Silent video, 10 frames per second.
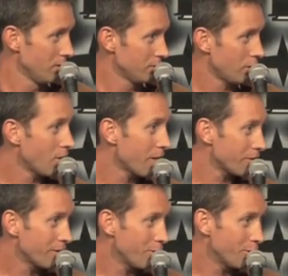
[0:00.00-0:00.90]
Don't
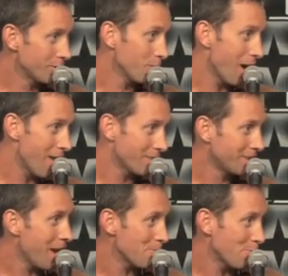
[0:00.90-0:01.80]
ever Google, do I have a
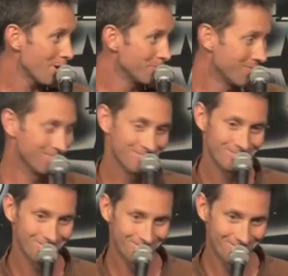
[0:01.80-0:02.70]
tapeworm?
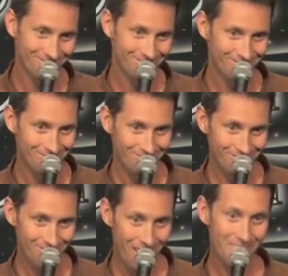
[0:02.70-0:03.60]

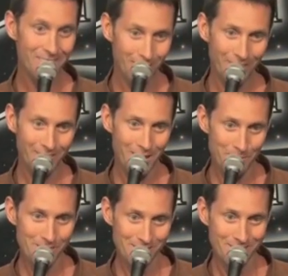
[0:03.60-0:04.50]
And then look at the
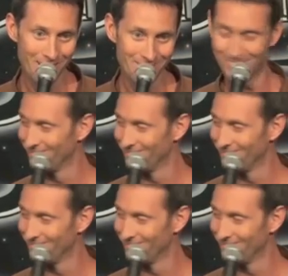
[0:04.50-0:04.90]
images section.